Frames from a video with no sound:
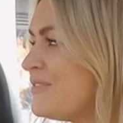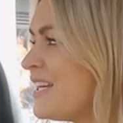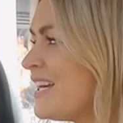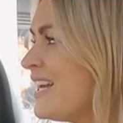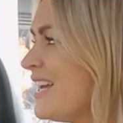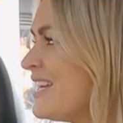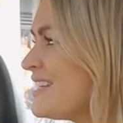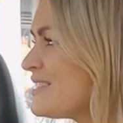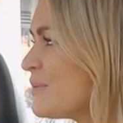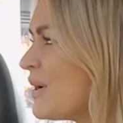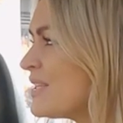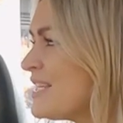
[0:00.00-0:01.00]
I loved it.
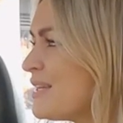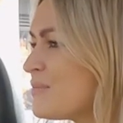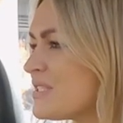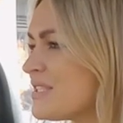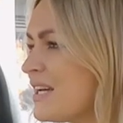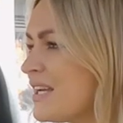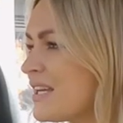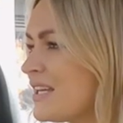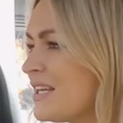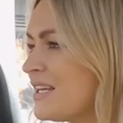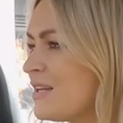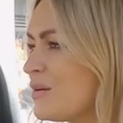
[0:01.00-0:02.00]
So our team was
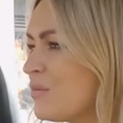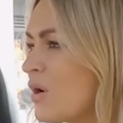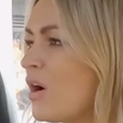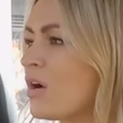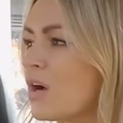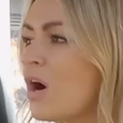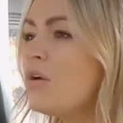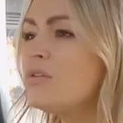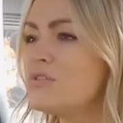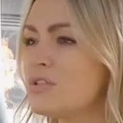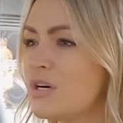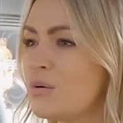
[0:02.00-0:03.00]
like our
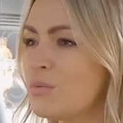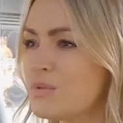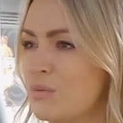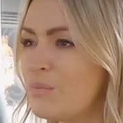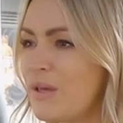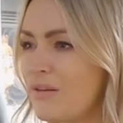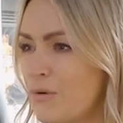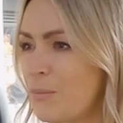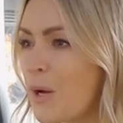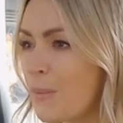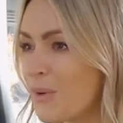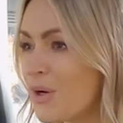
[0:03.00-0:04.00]
culture was a bit of
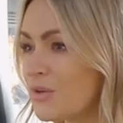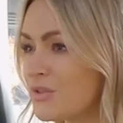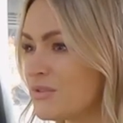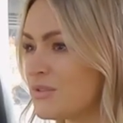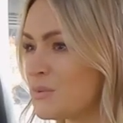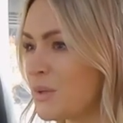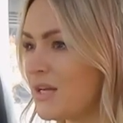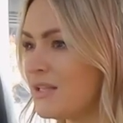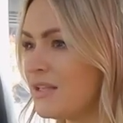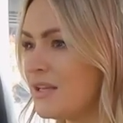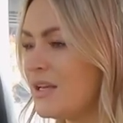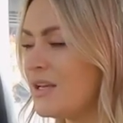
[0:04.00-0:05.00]
a pub culture as
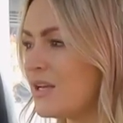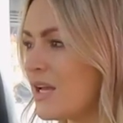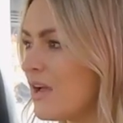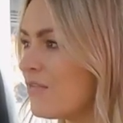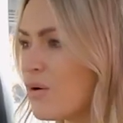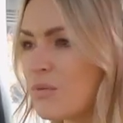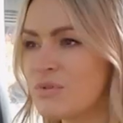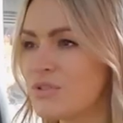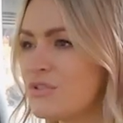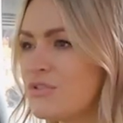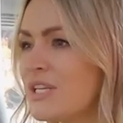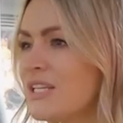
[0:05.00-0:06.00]
well. Yeah. Everyone
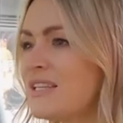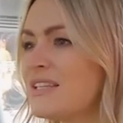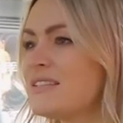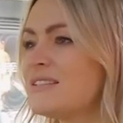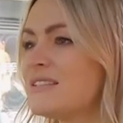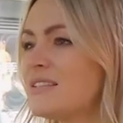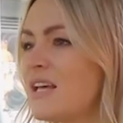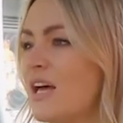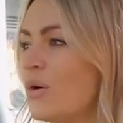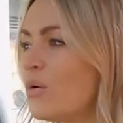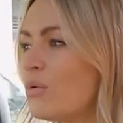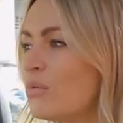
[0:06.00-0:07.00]
was just drinkers.
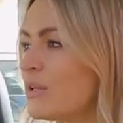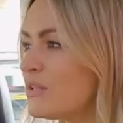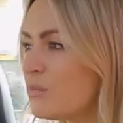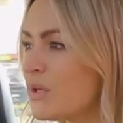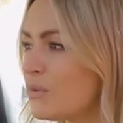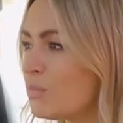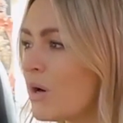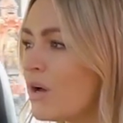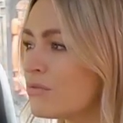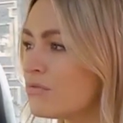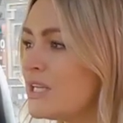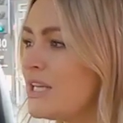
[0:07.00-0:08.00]
Like, all, we'd, we'd
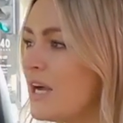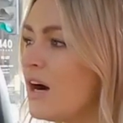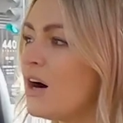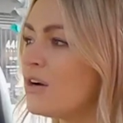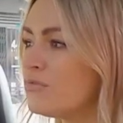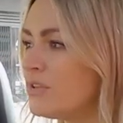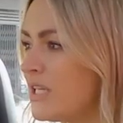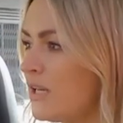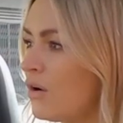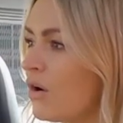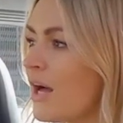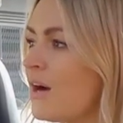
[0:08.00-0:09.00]
work really hard,
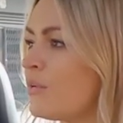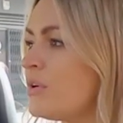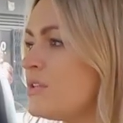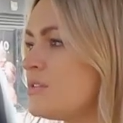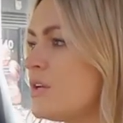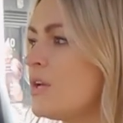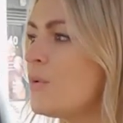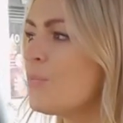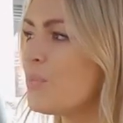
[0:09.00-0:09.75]
really long hours.